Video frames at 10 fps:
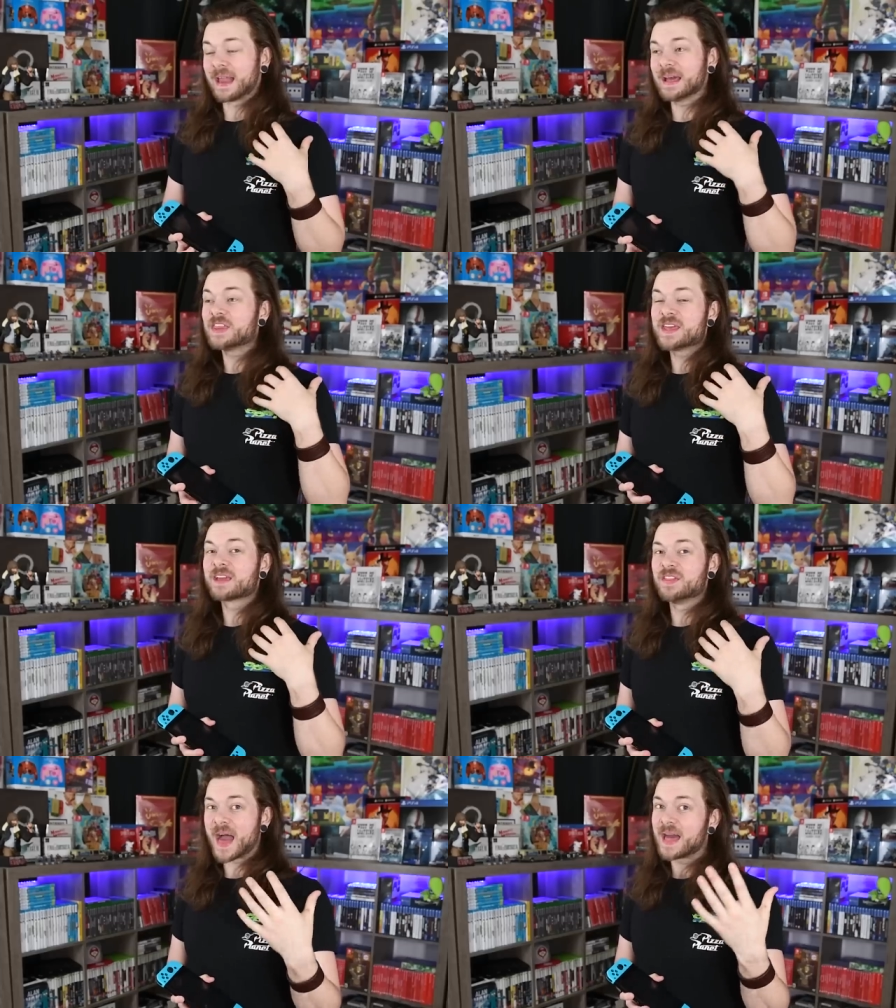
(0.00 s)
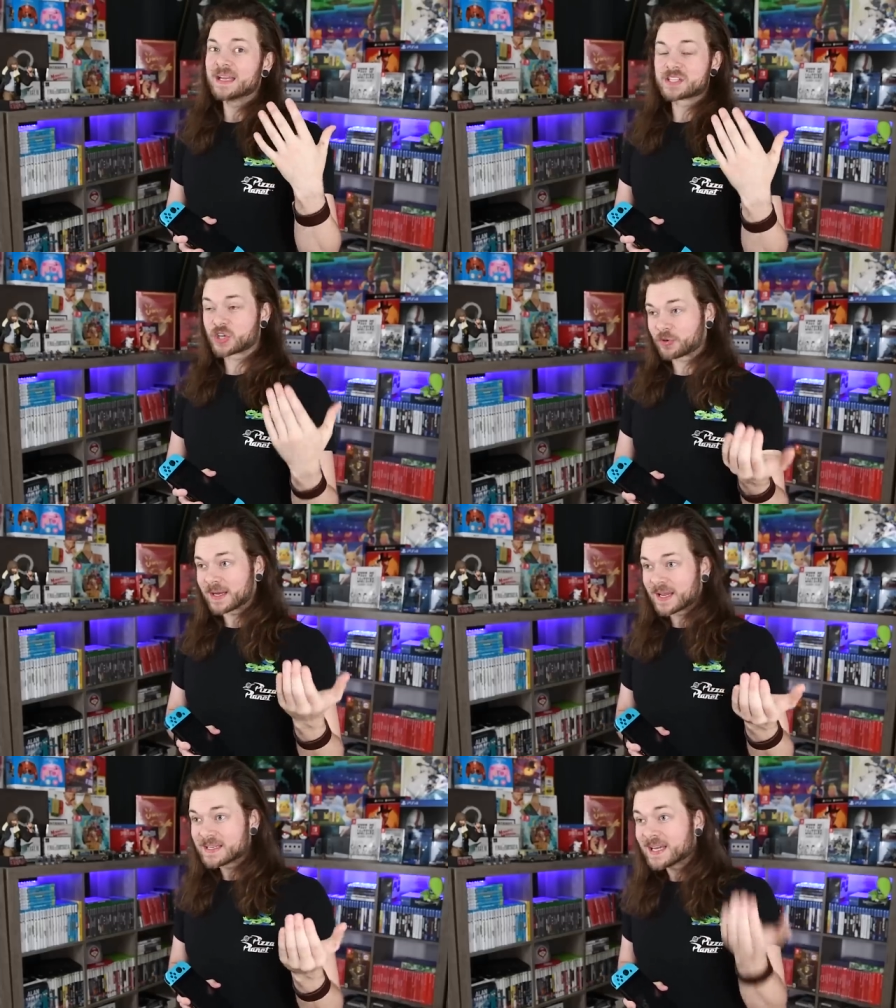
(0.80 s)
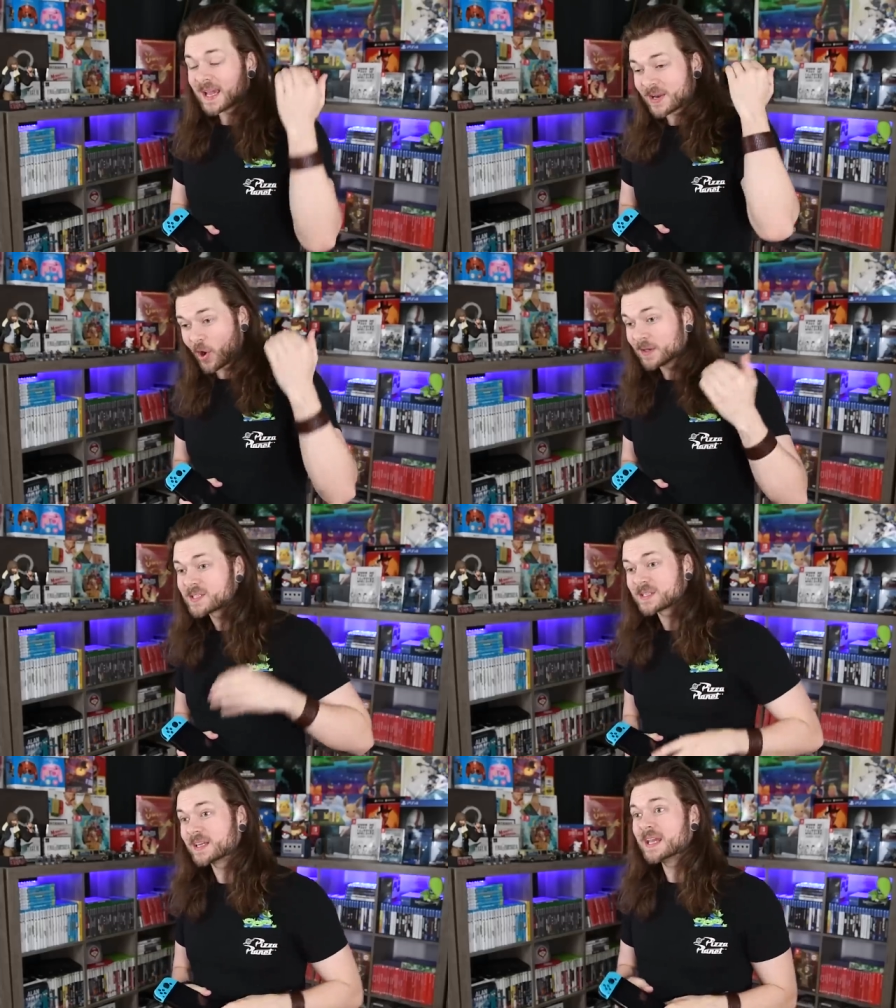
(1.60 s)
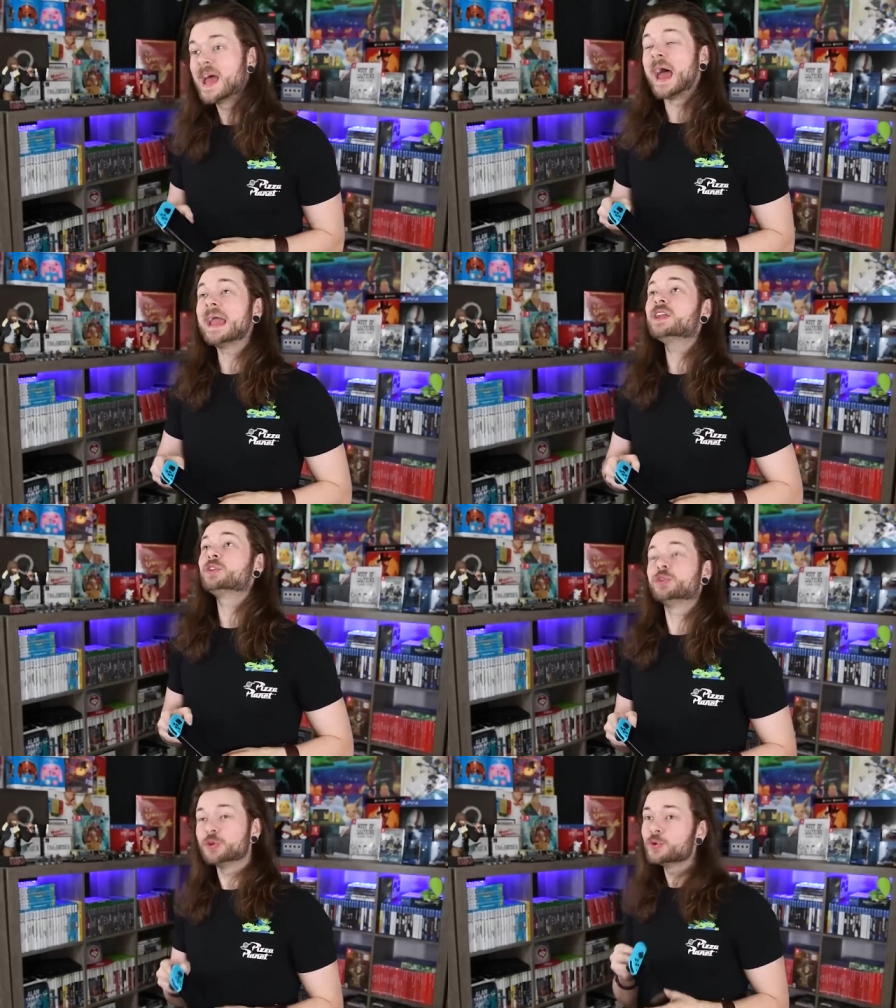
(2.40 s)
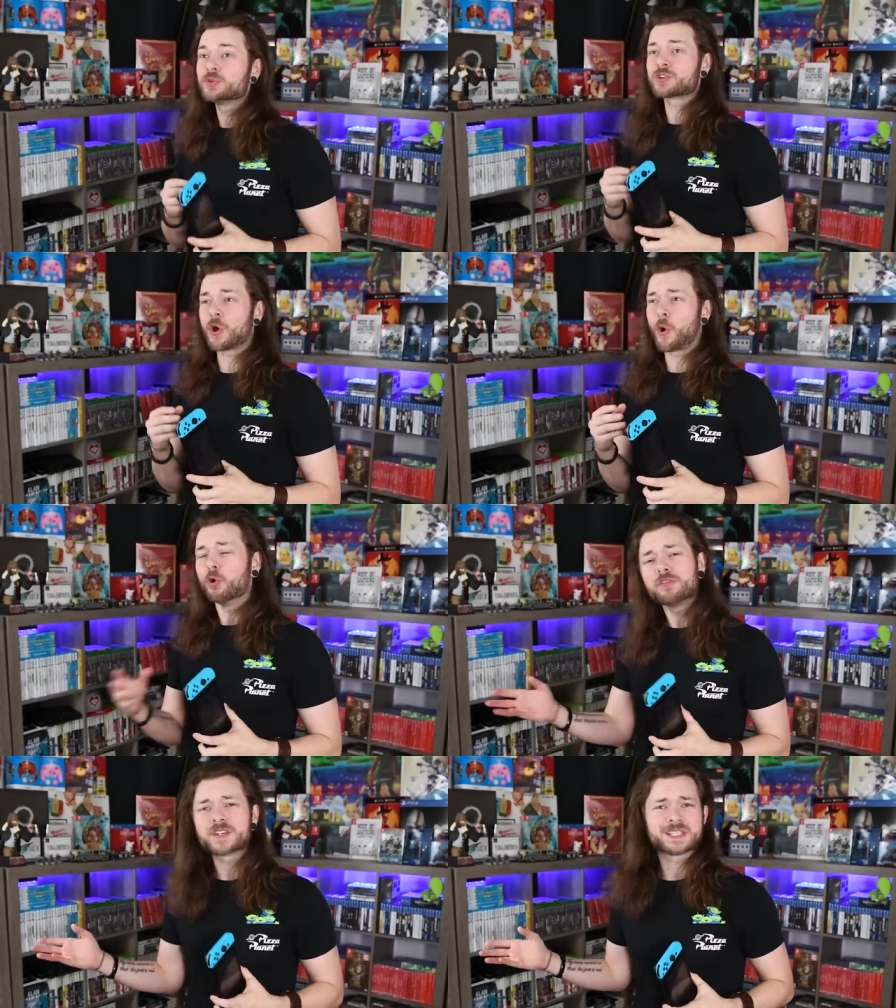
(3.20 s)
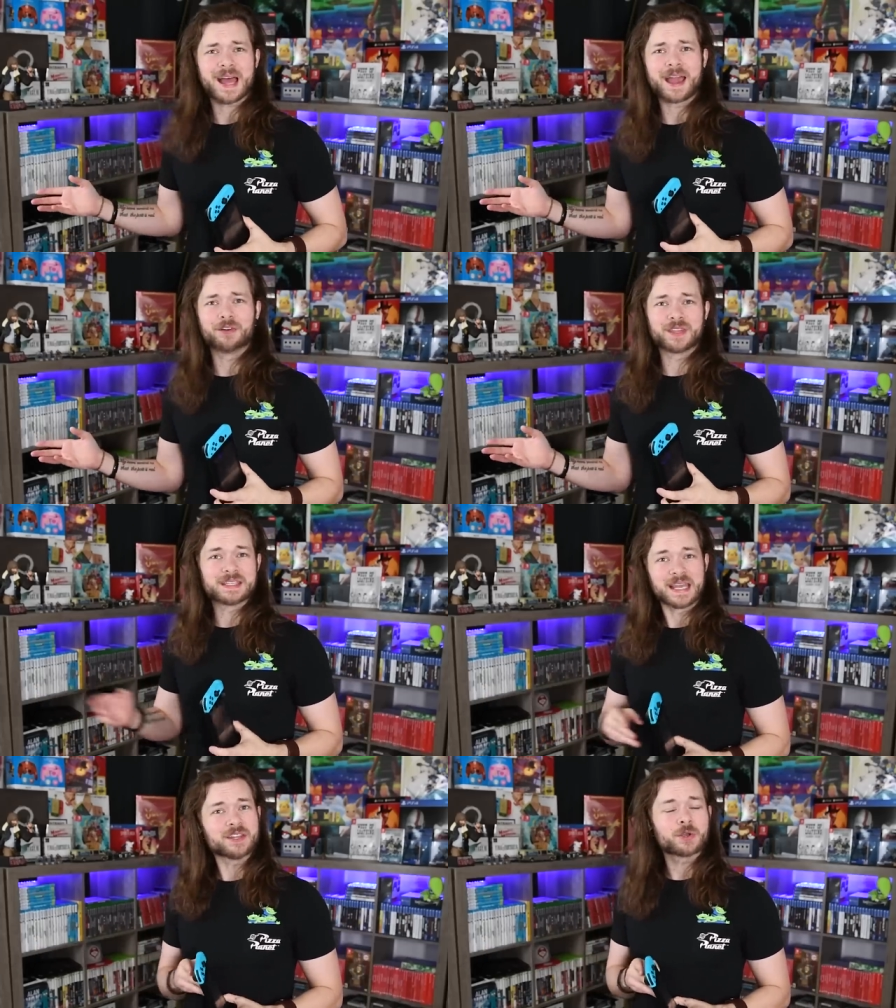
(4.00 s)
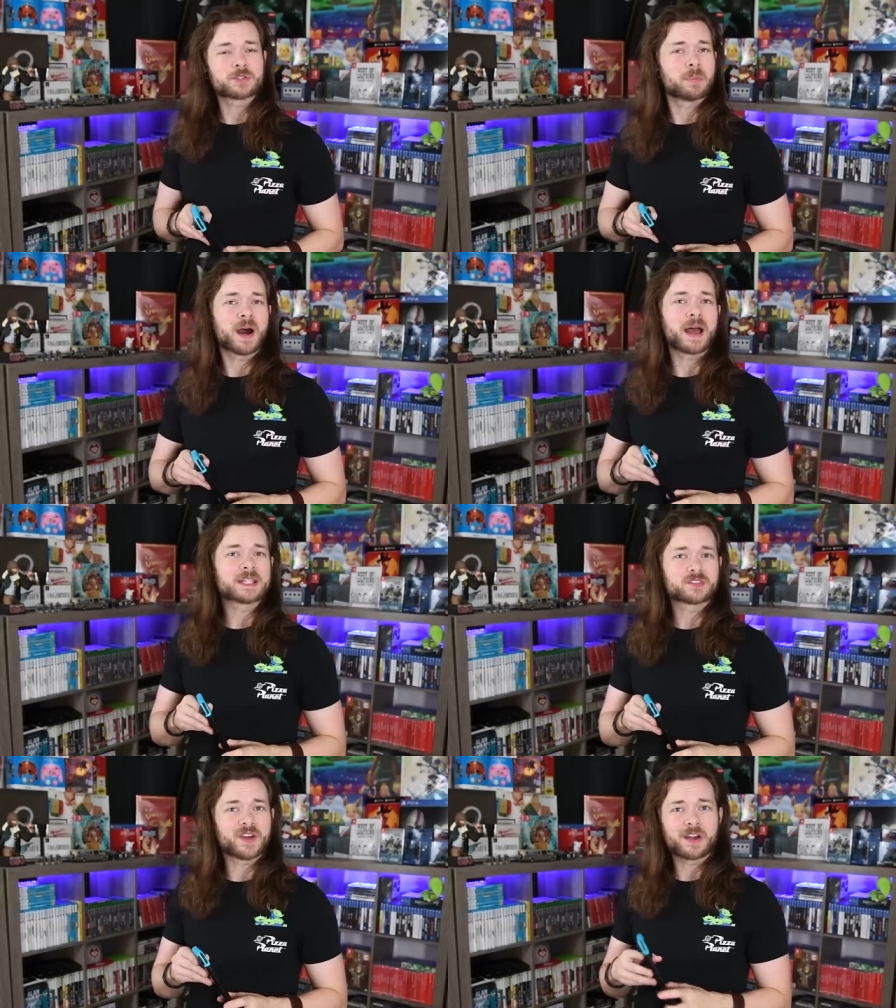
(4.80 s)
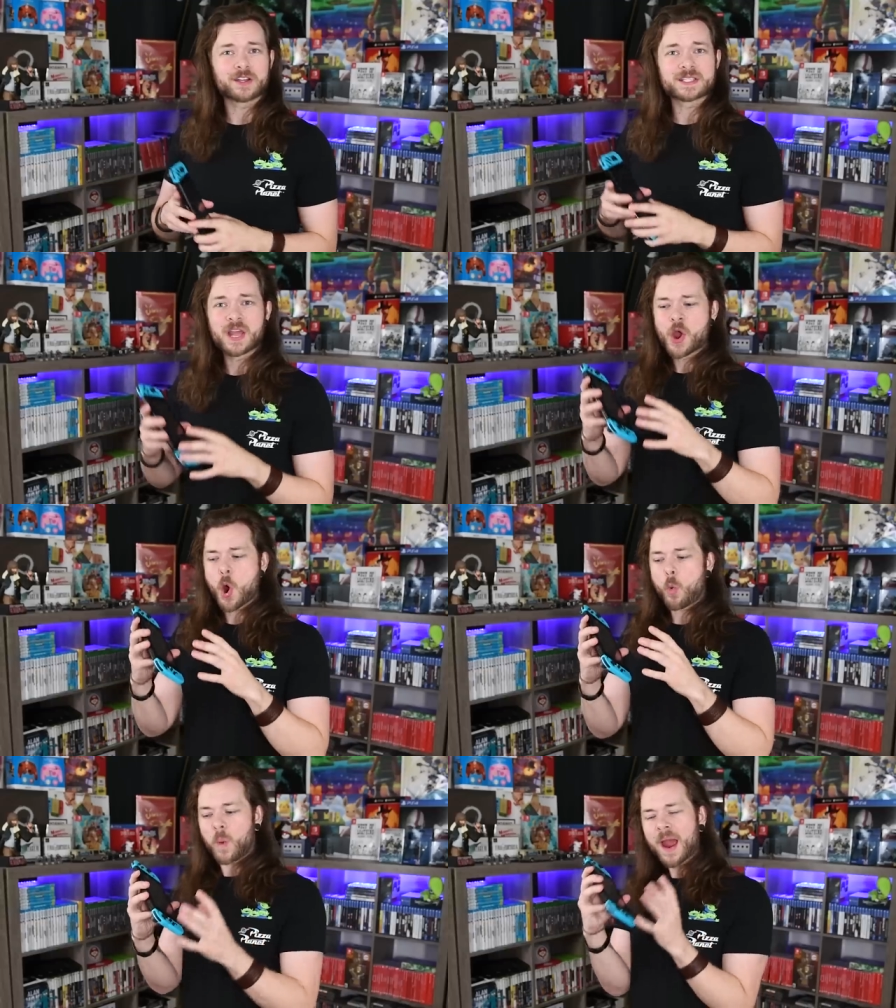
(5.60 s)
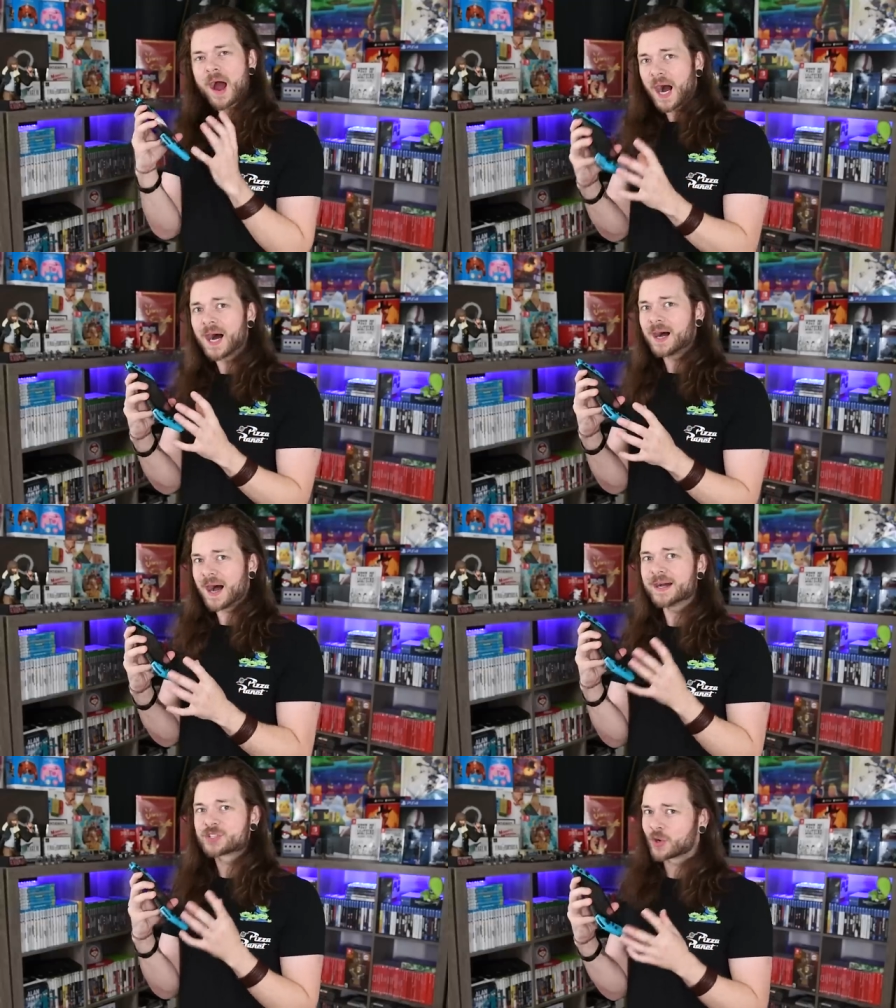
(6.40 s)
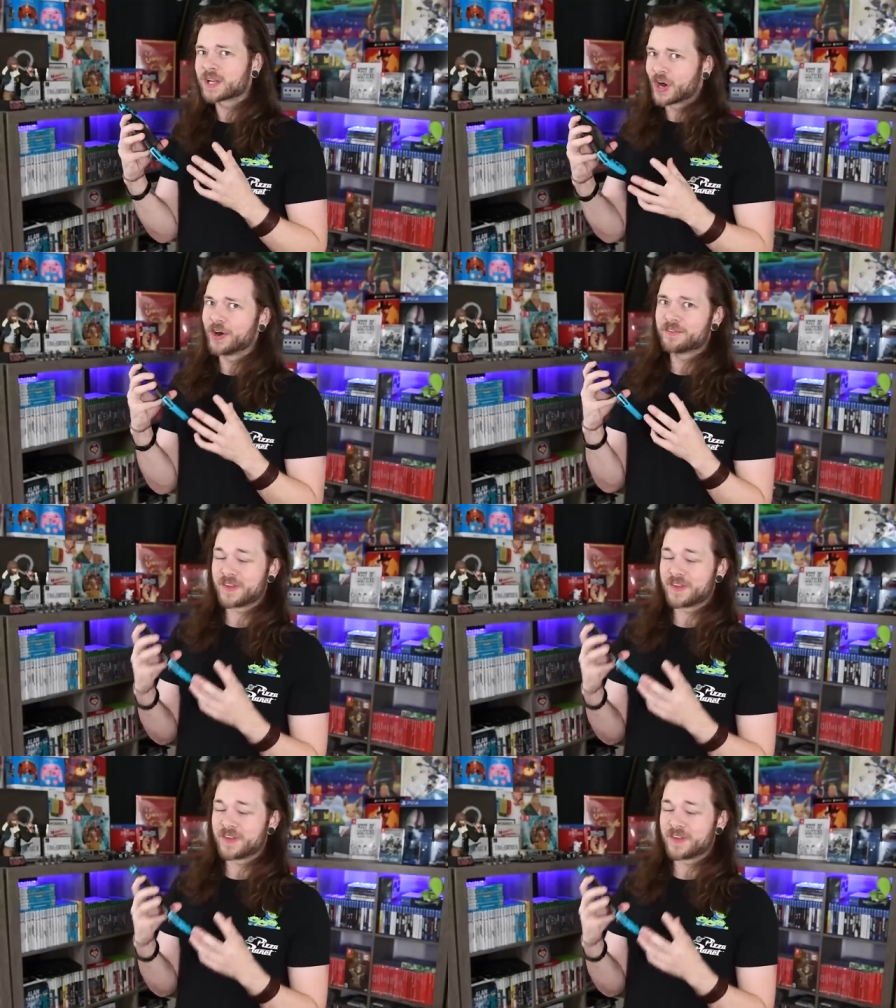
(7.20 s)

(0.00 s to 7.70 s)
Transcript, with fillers: And I think that is a great idea, and honestly, a huge oversight on Nintendo's part as far as where are our Joy-Con